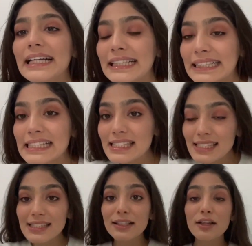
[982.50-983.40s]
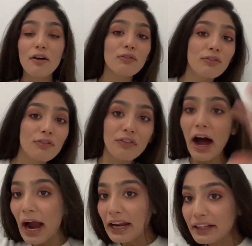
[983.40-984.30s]
this is the
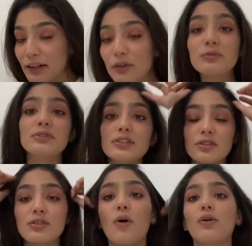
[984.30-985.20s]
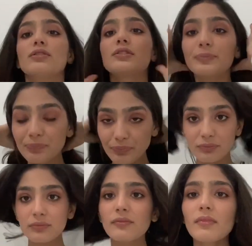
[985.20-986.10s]
final result.
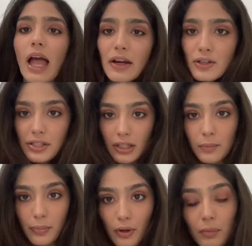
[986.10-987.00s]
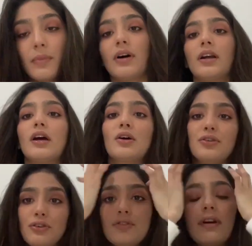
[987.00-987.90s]
I know it's simple, but
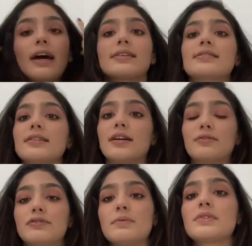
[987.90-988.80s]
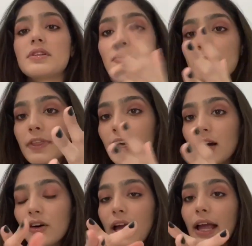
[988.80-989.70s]
you gotta start from something,
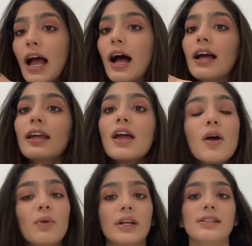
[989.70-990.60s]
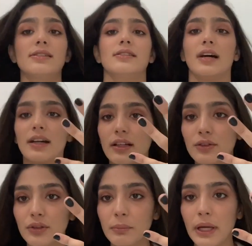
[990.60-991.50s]
okay? When I
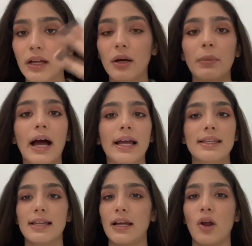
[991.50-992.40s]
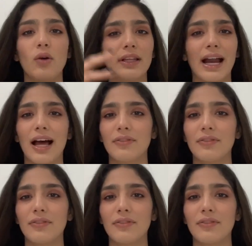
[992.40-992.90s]
started doing makeup, I know that I